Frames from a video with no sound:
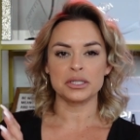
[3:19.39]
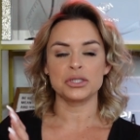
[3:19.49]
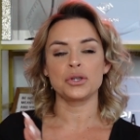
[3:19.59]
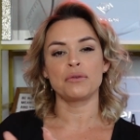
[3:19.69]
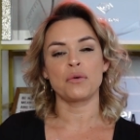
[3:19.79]

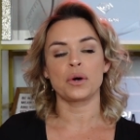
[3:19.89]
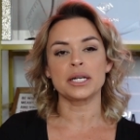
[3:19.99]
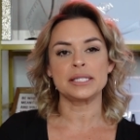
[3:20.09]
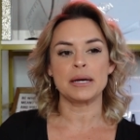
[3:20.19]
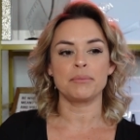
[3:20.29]
So for
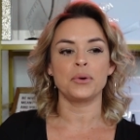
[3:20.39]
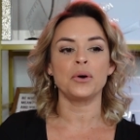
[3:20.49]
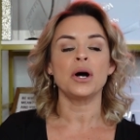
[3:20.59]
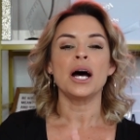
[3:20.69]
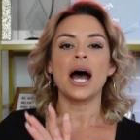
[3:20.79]

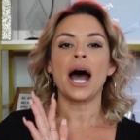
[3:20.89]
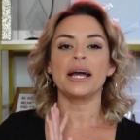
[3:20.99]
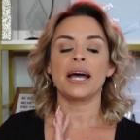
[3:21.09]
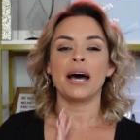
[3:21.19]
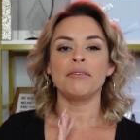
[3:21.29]
example, I
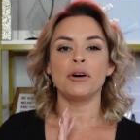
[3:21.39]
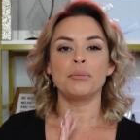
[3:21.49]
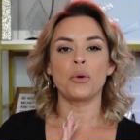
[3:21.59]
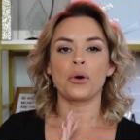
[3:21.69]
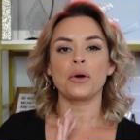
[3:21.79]
have a
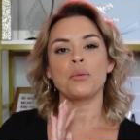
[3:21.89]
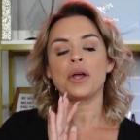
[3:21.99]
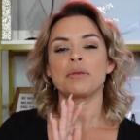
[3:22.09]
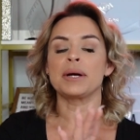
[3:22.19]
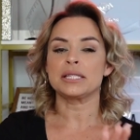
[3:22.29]
board
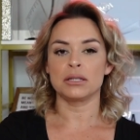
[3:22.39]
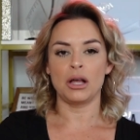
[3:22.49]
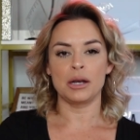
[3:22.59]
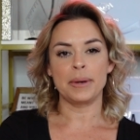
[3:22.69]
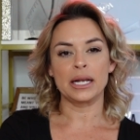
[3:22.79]
with my
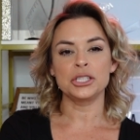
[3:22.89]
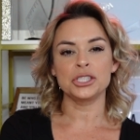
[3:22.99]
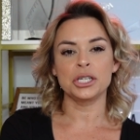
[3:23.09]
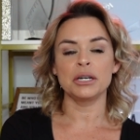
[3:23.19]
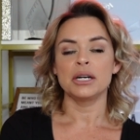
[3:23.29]
salon
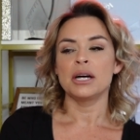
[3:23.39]
manager.